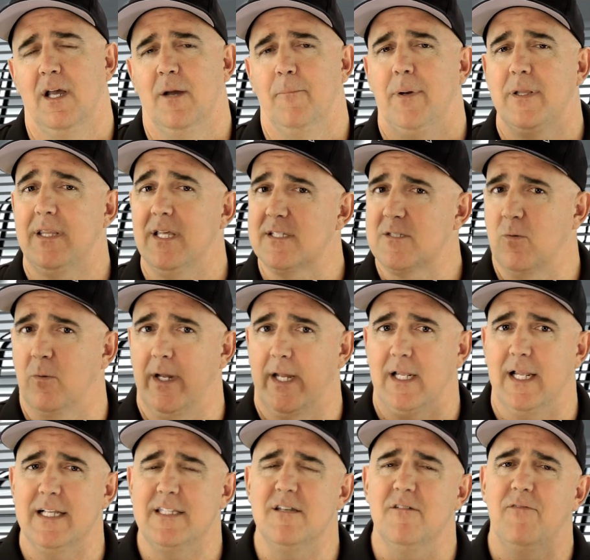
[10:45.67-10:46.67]
But this week,
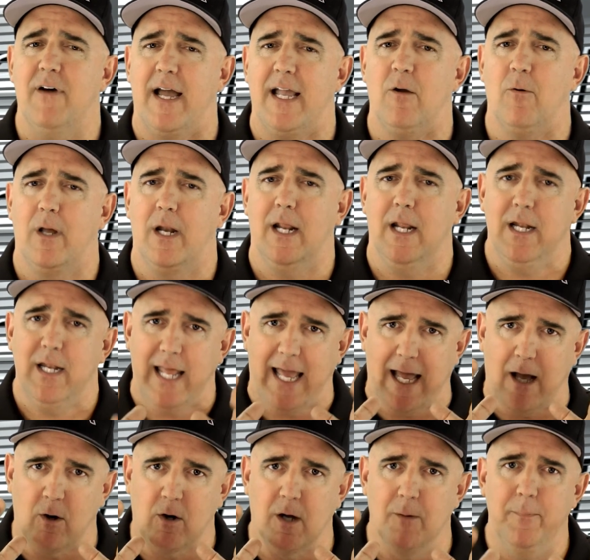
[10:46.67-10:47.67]
let's evaluate
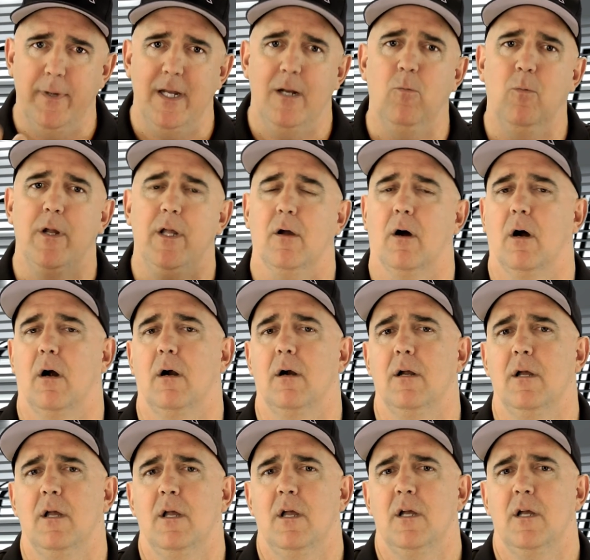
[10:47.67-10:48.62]
how committed we are